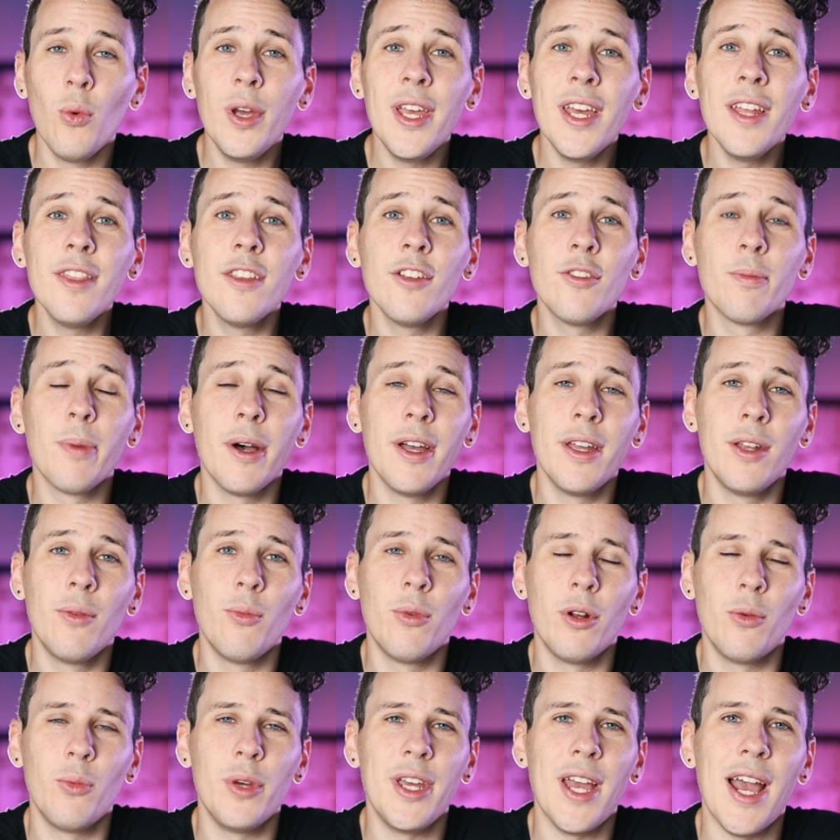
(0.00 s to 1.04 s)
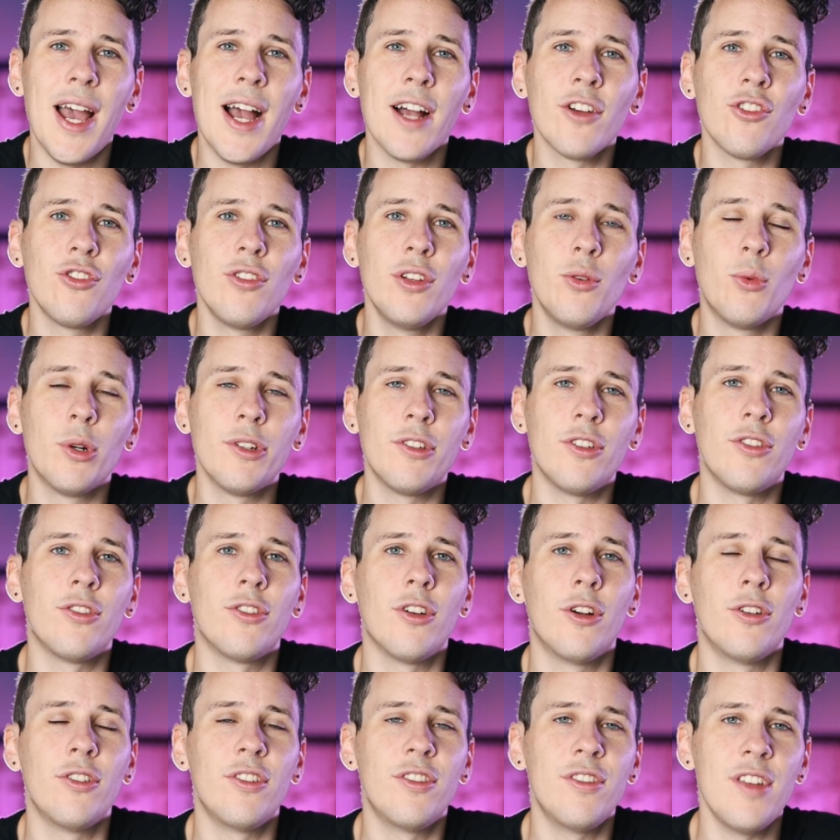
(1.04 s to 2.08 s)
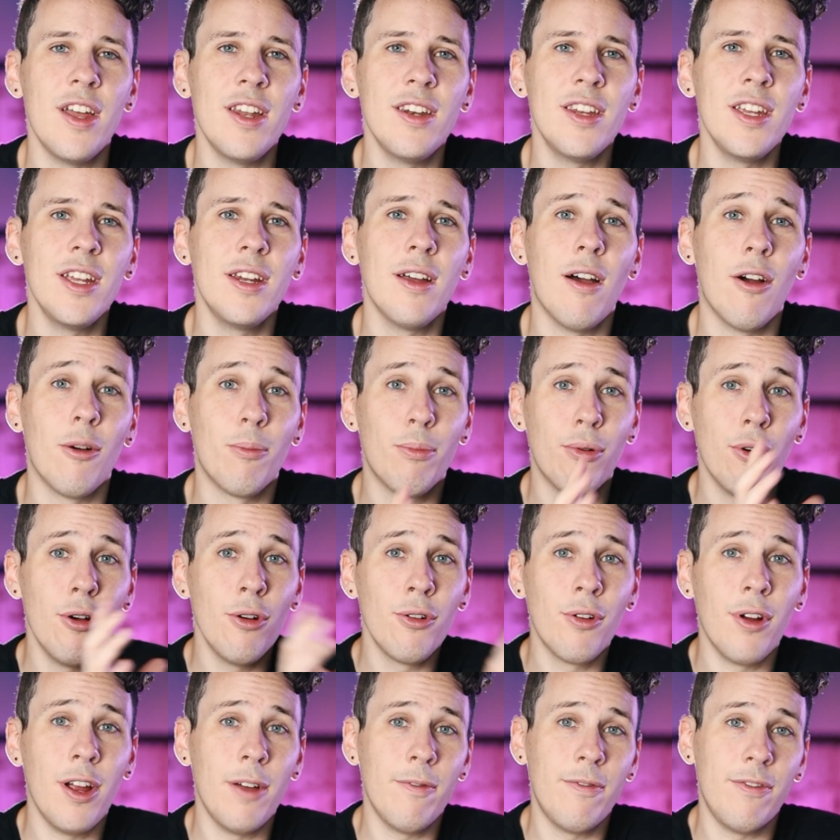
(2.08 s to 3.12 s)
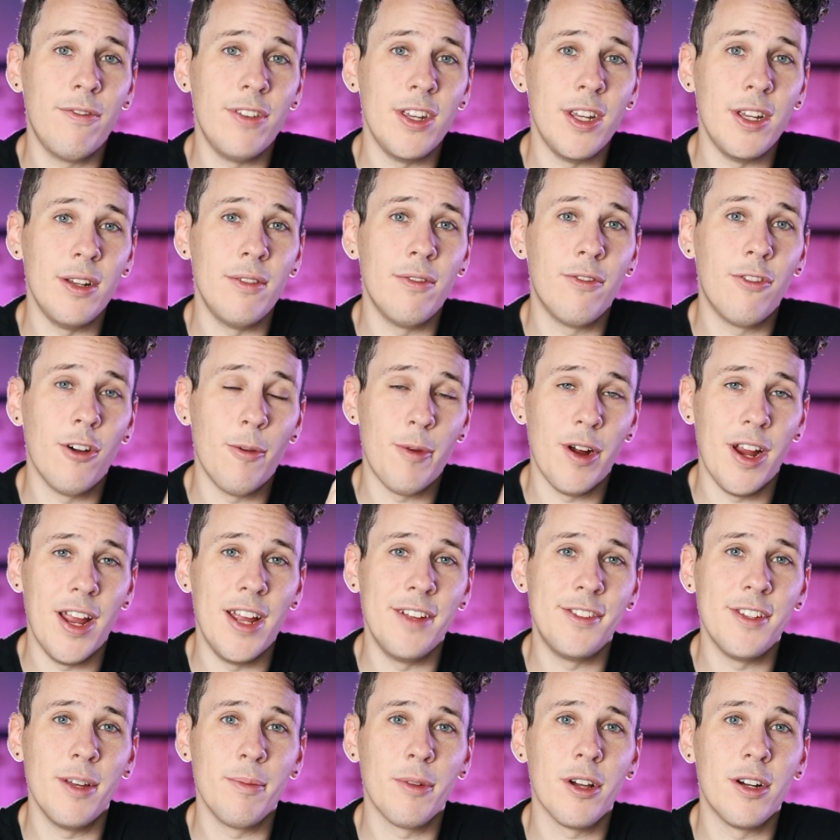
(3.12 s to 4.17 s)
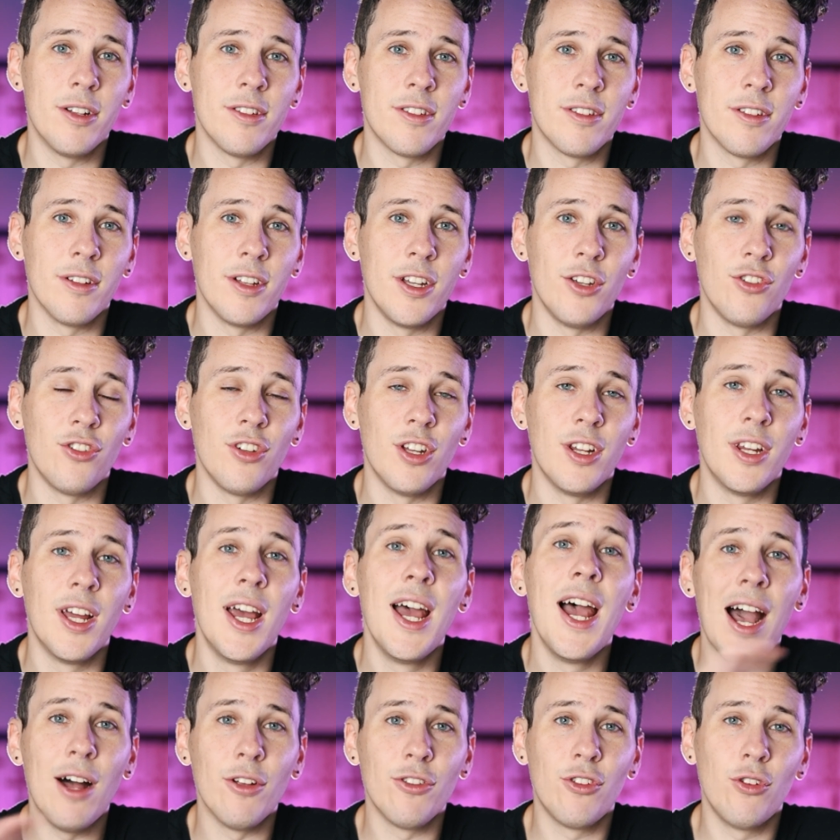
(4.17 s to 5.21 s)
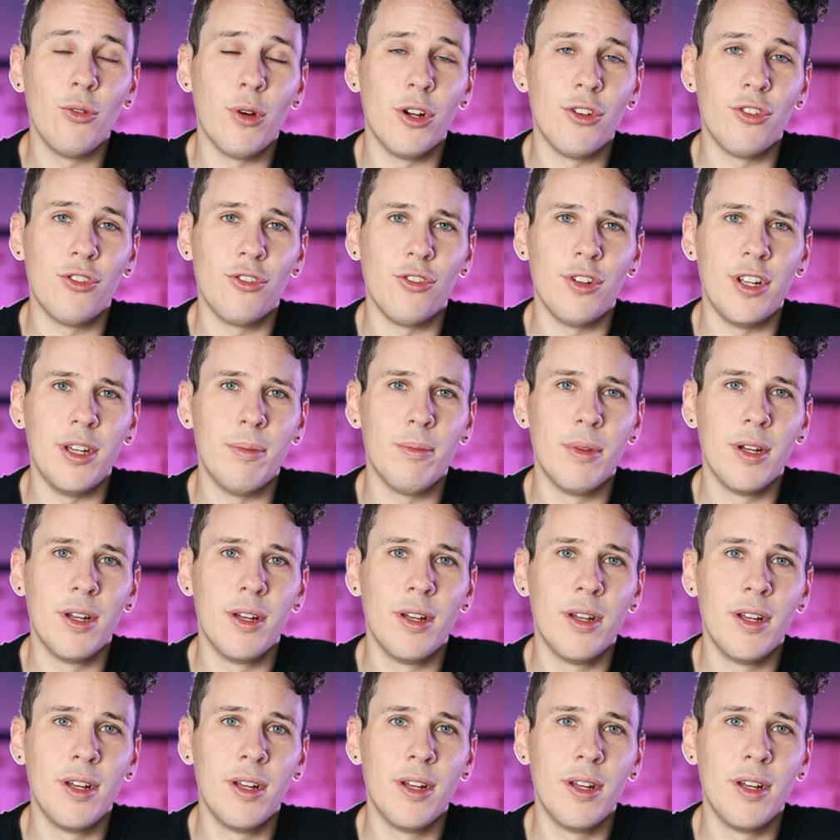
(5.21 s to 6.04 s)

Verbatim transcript: We hit this button when we actually want to start sending our program feed from our ATEM constellation out to our stream.